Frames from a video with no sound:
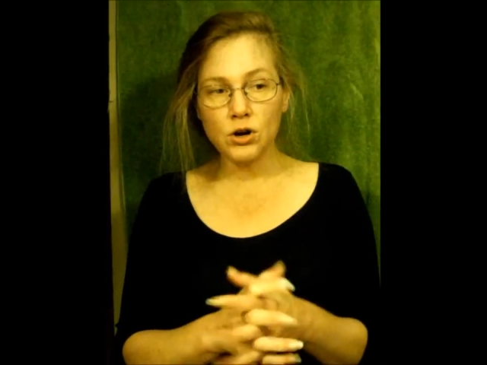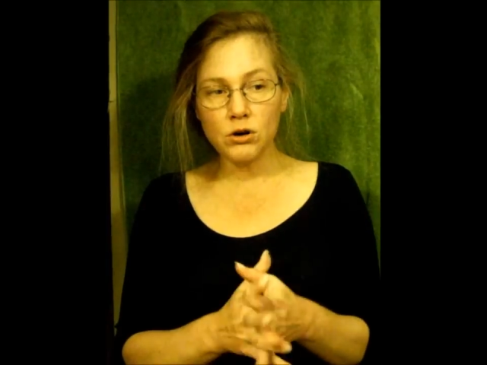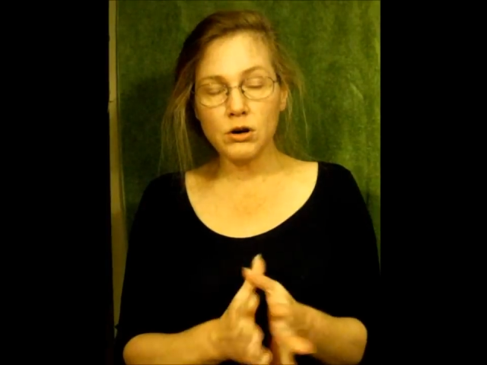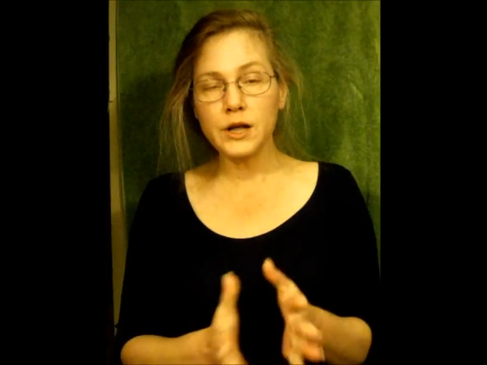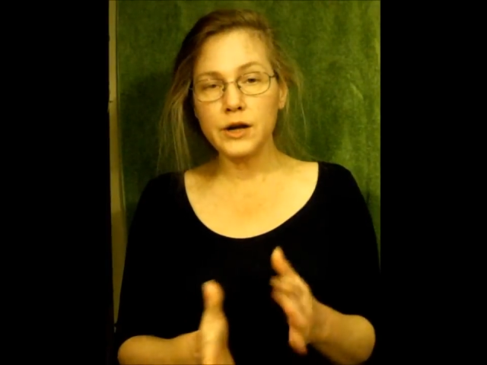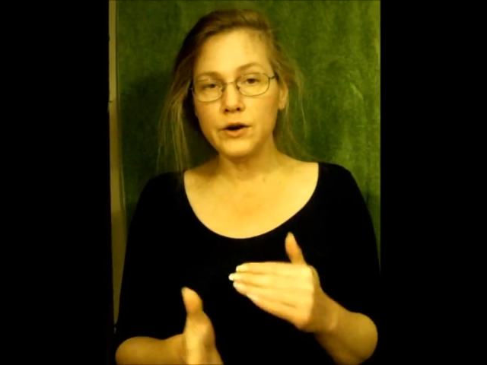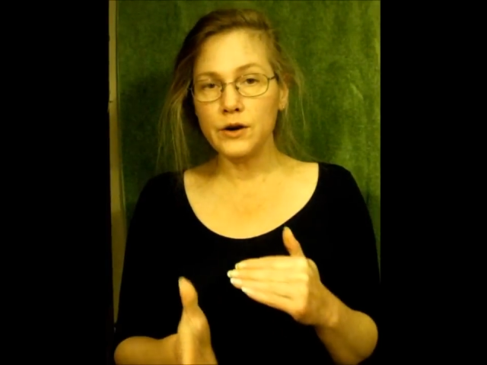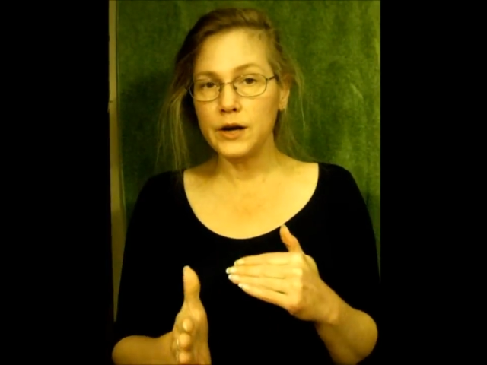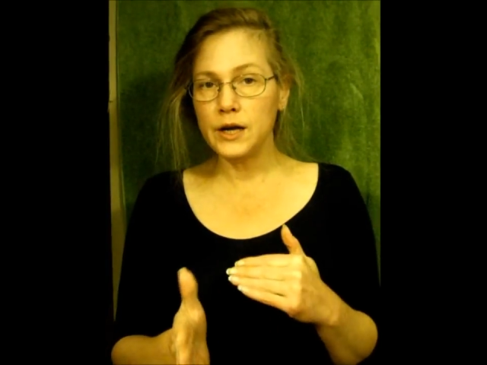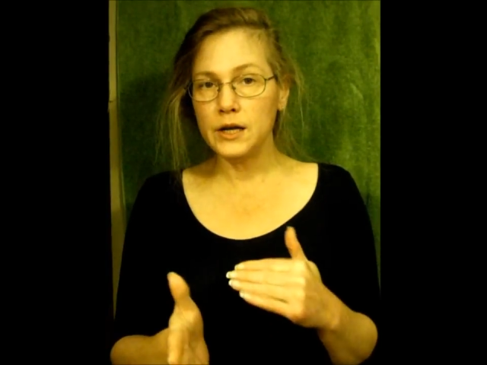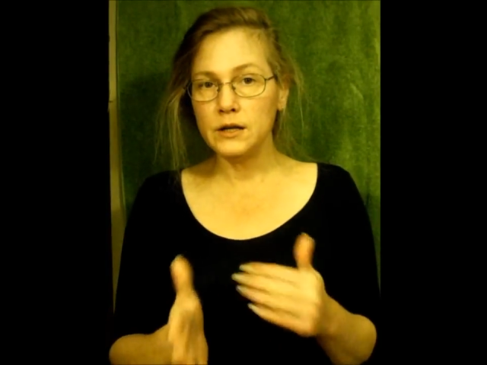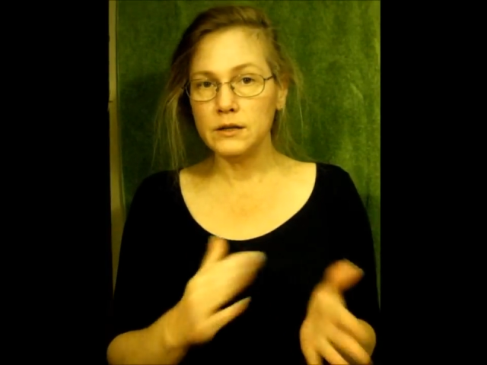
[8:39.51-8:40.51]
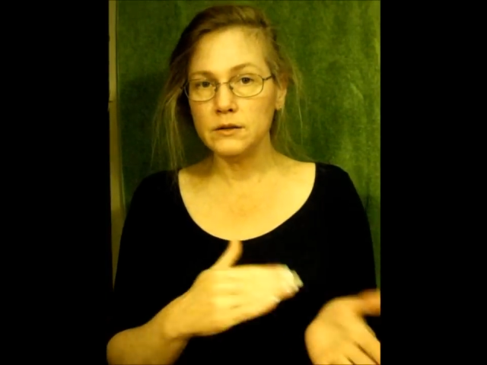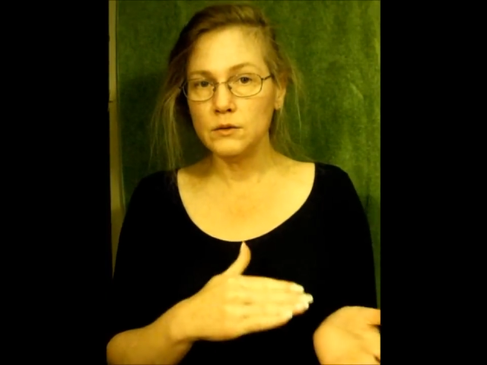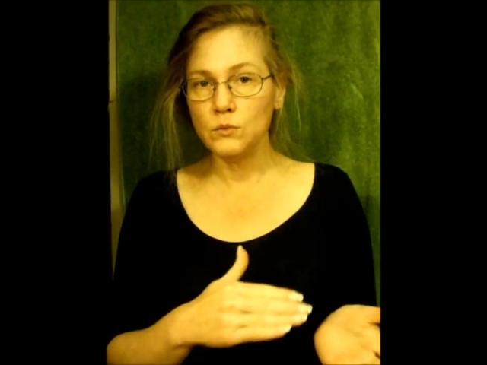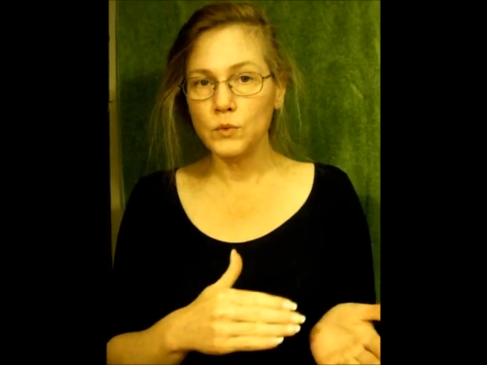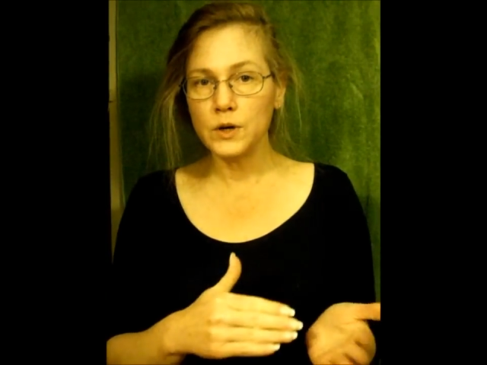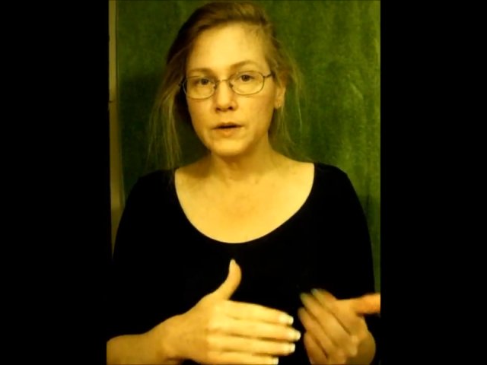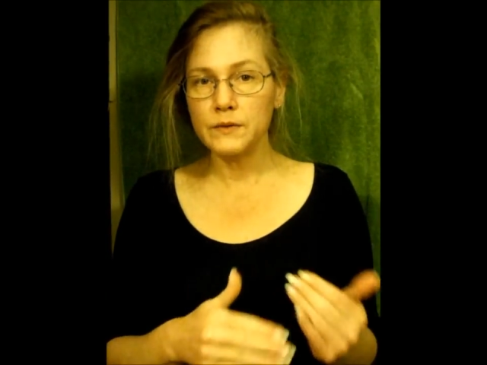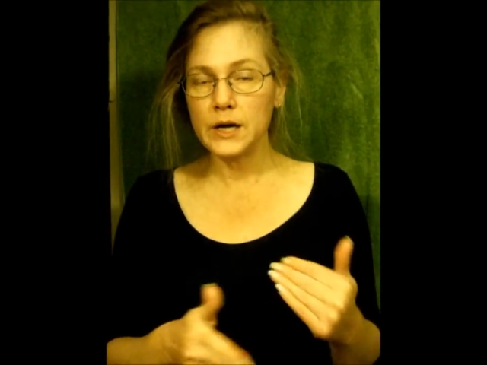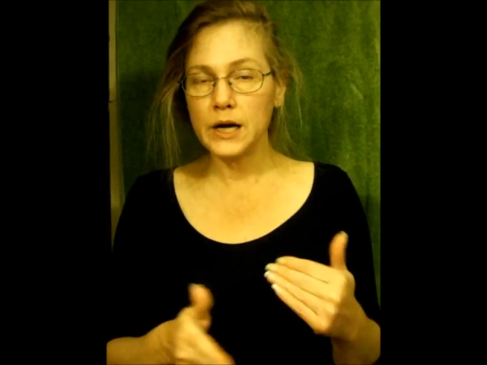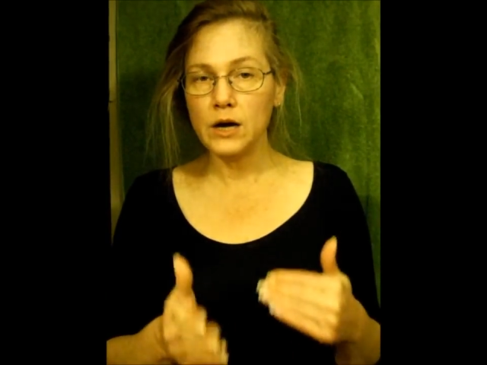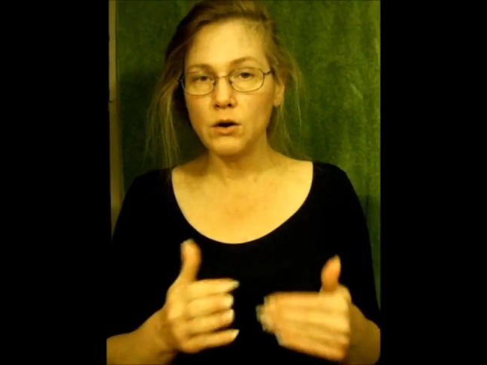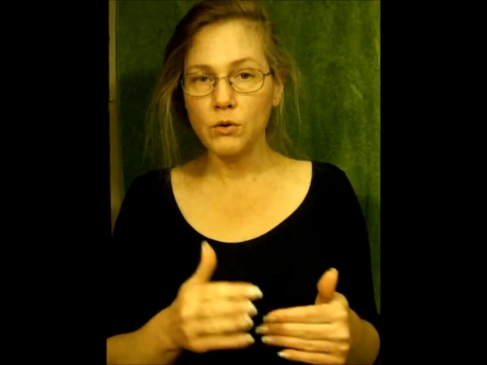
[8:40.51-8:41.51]
earlier in one of the
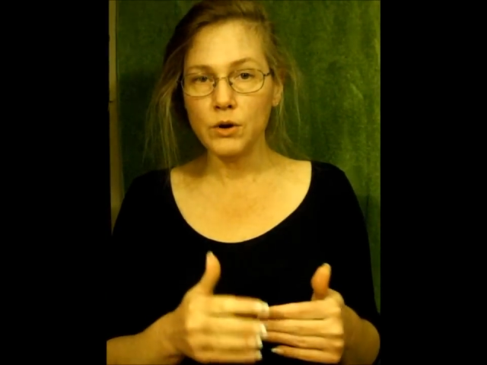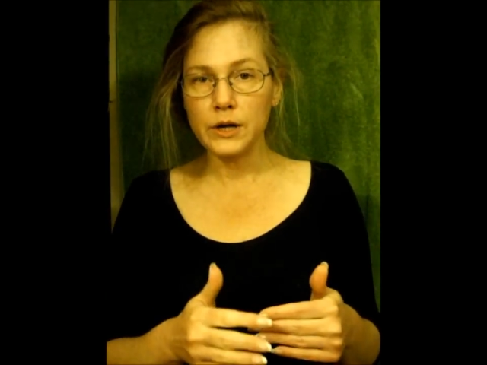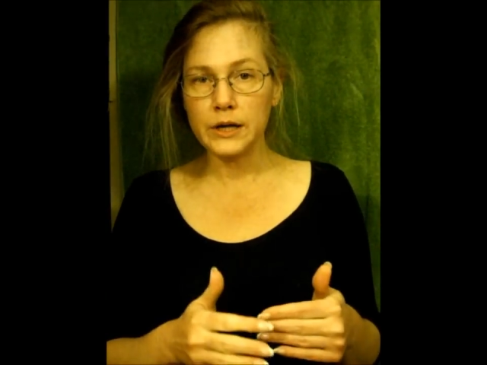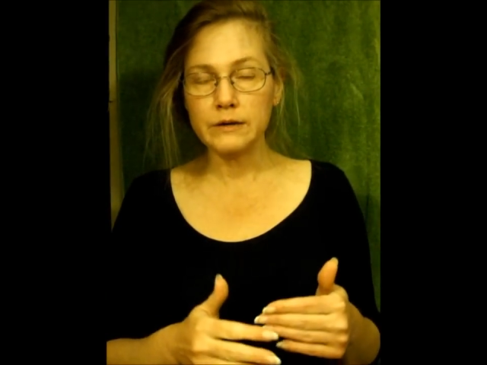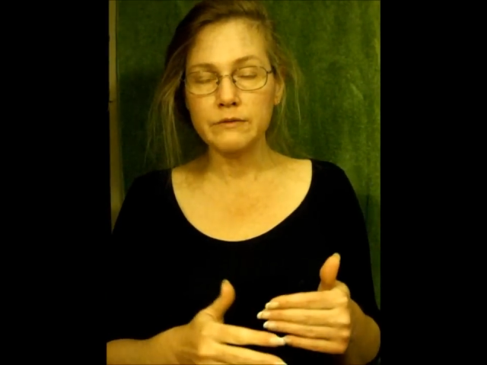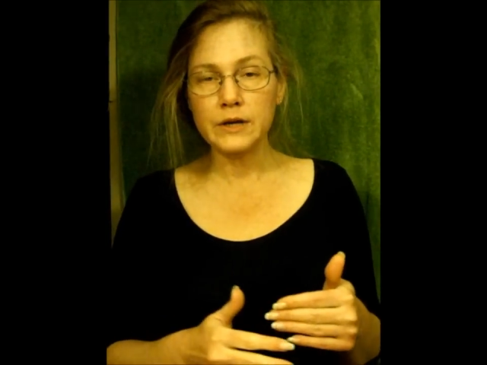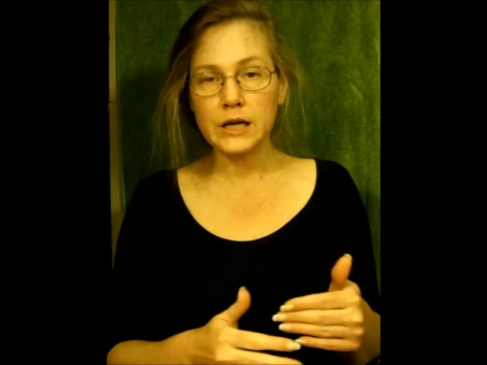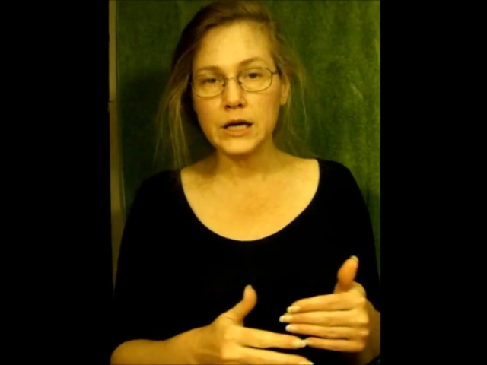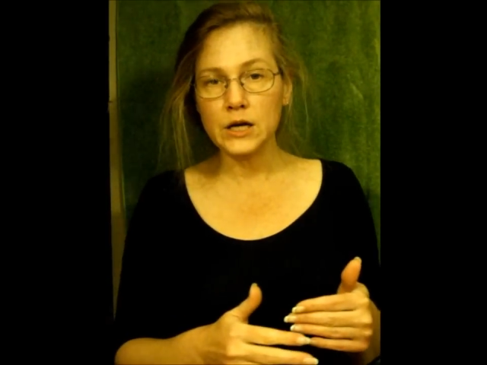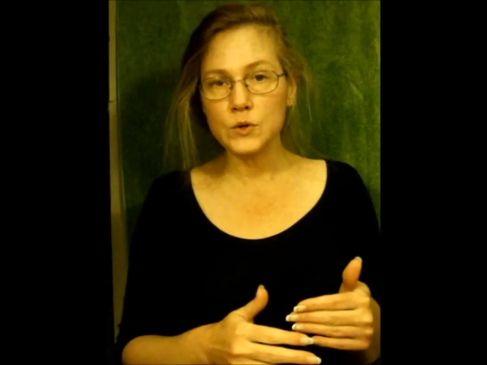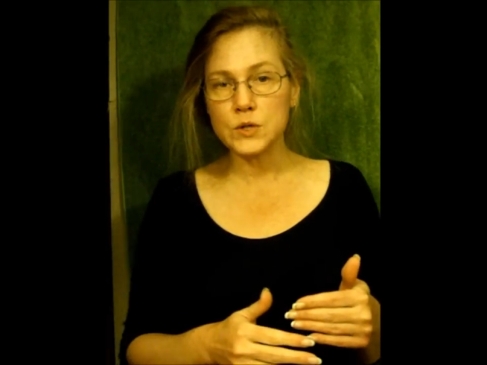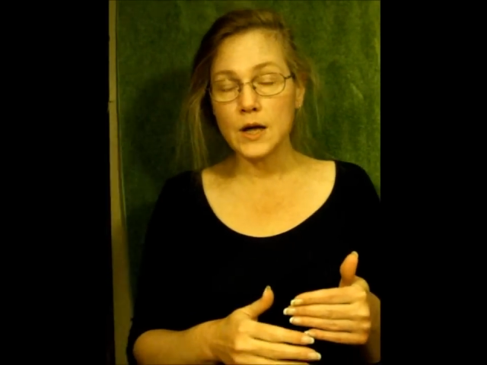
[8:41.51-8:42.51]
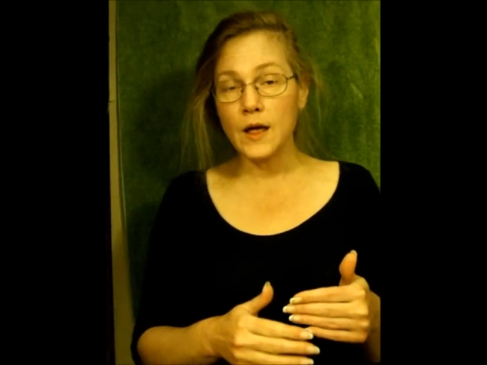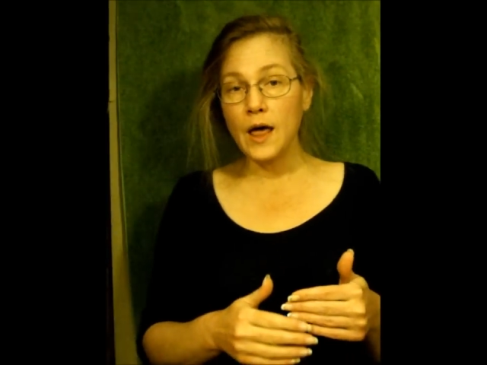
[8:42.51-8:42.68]
hair oiling videos